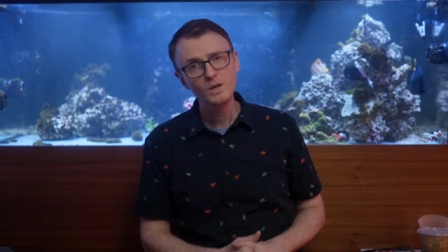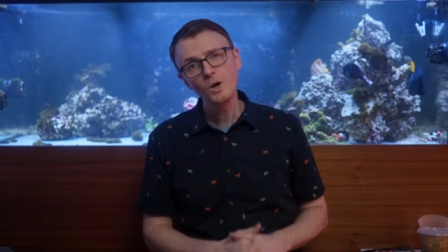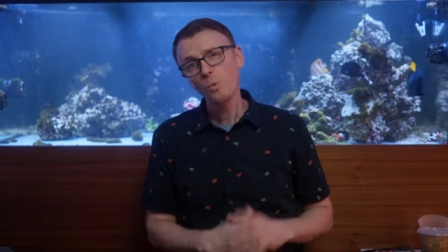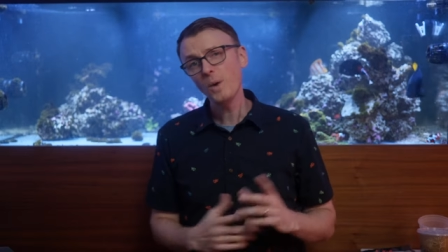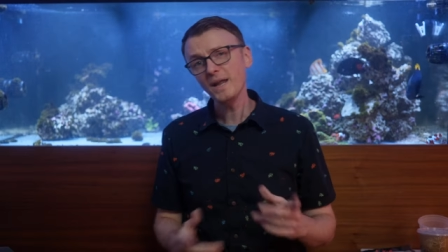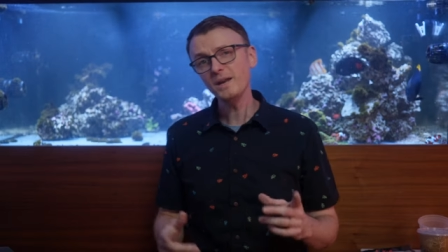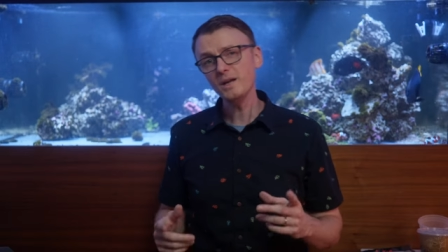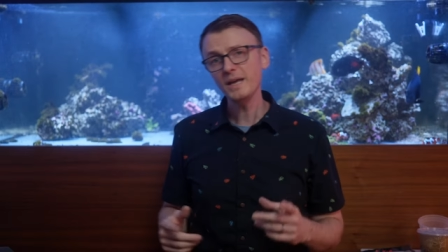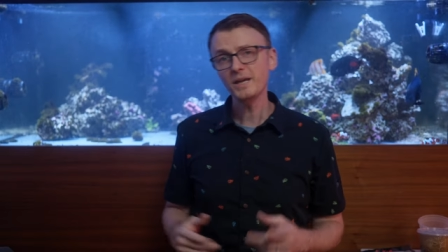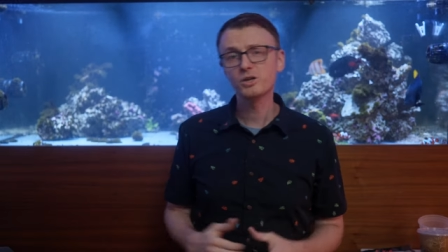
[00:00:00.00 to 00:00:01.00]
When
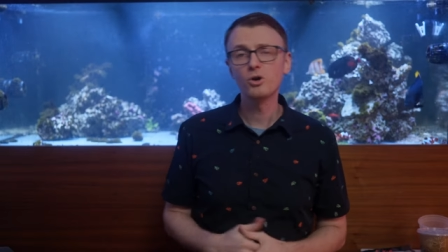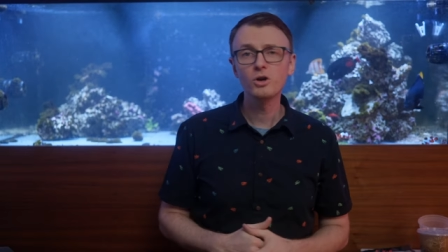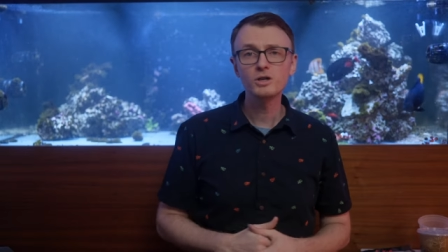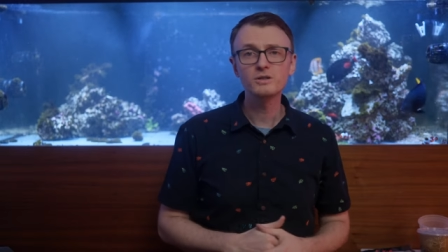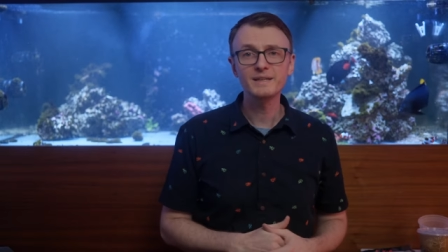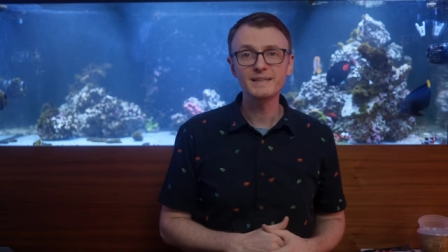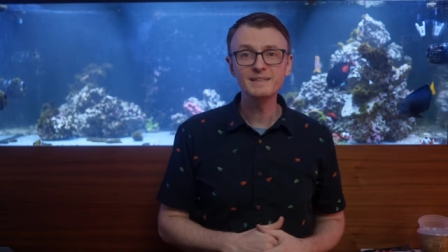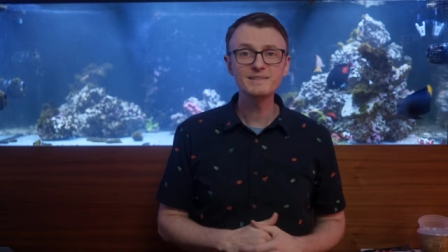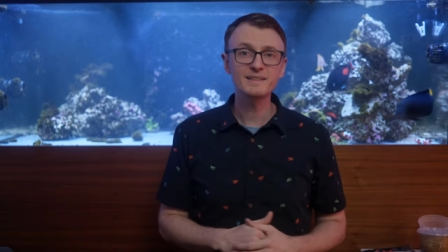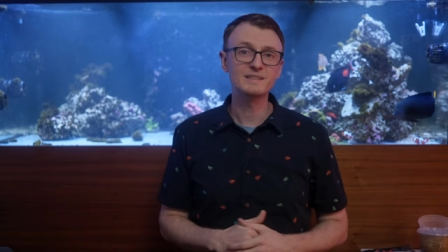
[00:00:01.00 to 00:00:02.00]
a coral
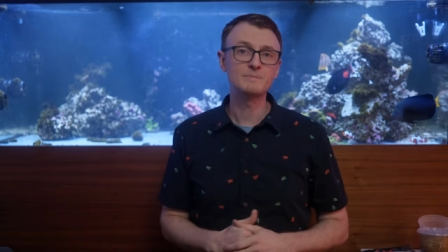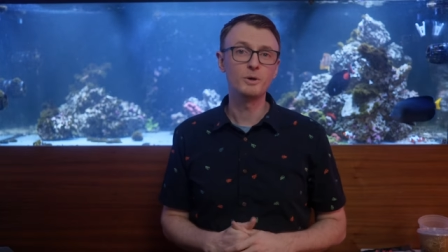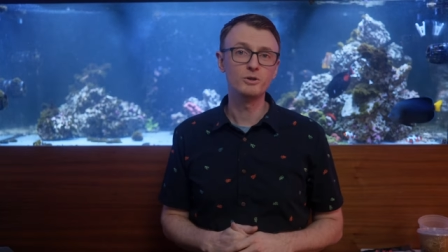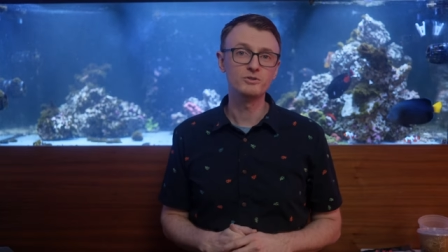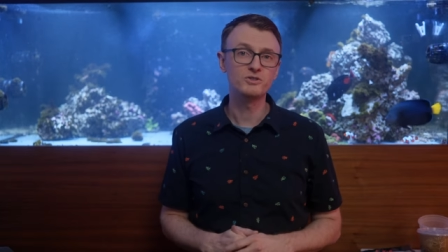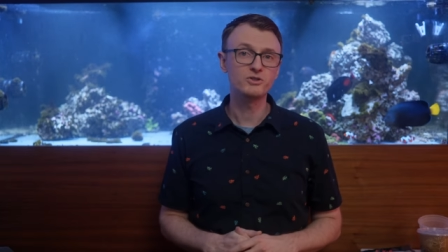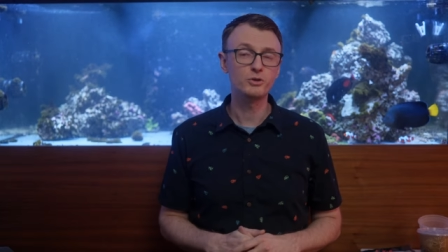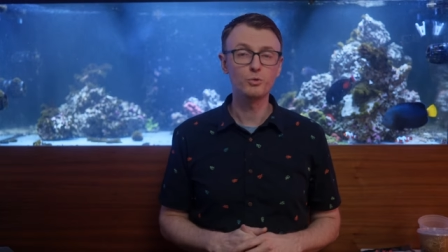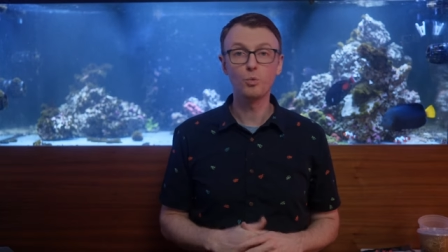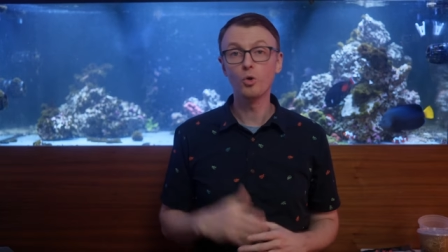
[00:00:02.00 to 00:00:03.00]
is exposed
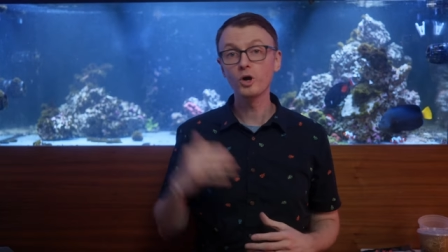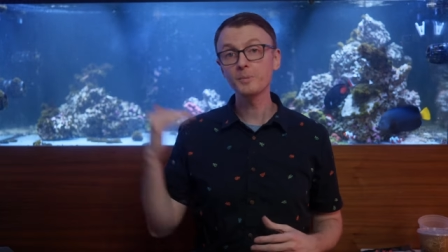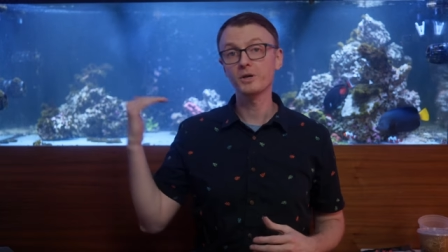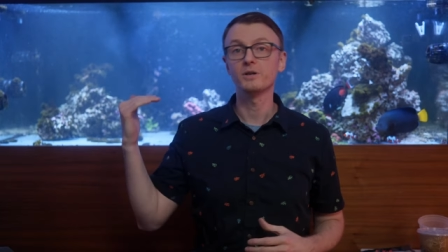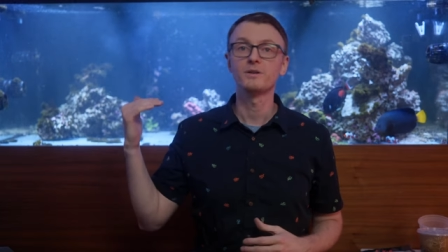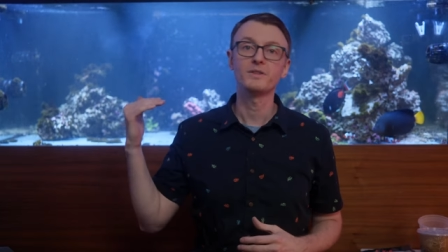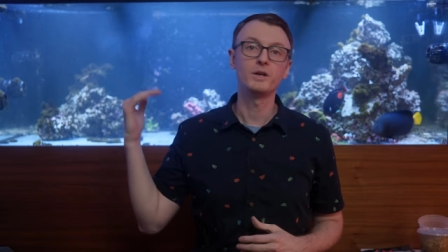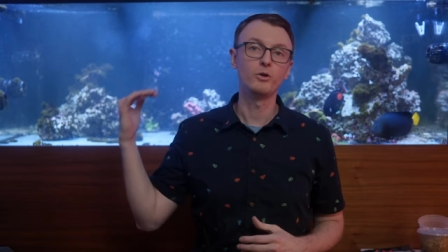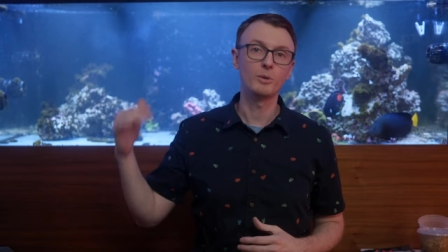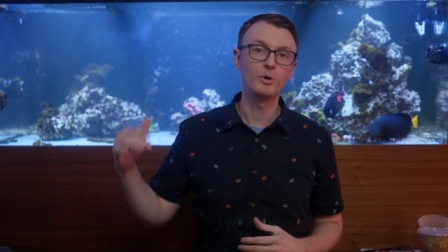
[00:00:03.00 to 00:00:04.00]
to warmer
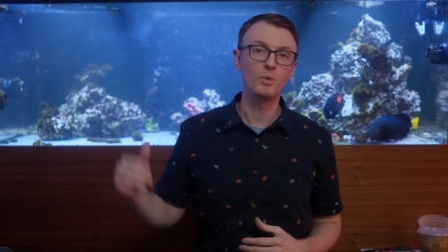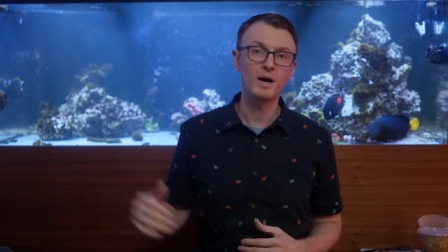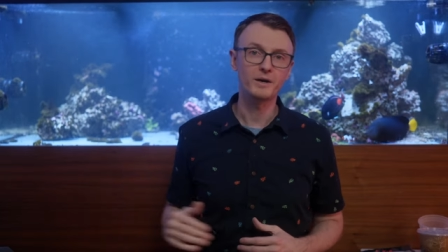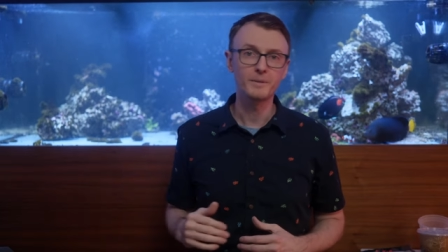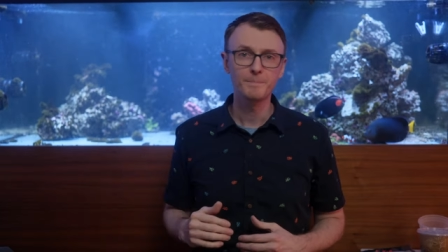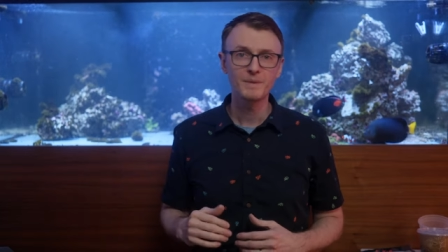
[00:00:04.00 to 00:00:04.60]
than normal water,